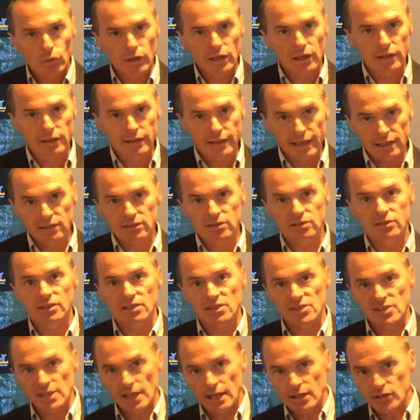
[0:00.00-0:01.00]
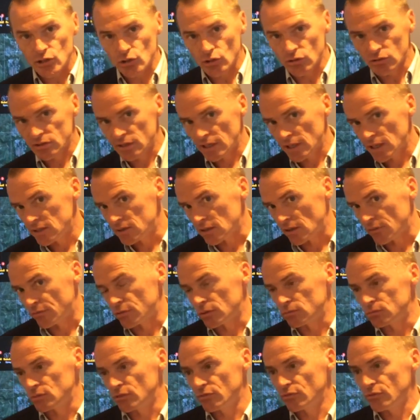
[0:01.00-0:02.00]
we get the sensor data
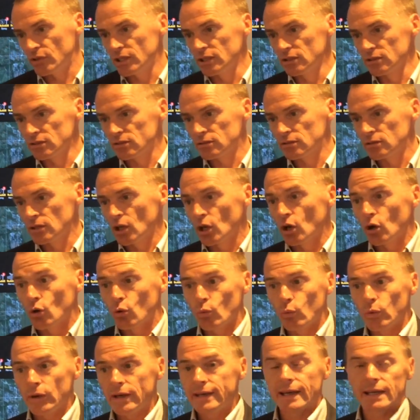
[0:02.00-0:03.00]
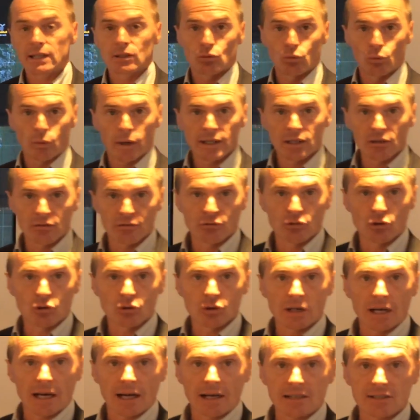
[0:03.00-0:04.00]
from the field, we get weather
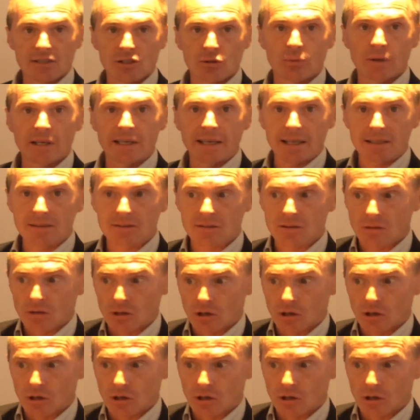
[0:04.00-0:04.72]
forecasts, we get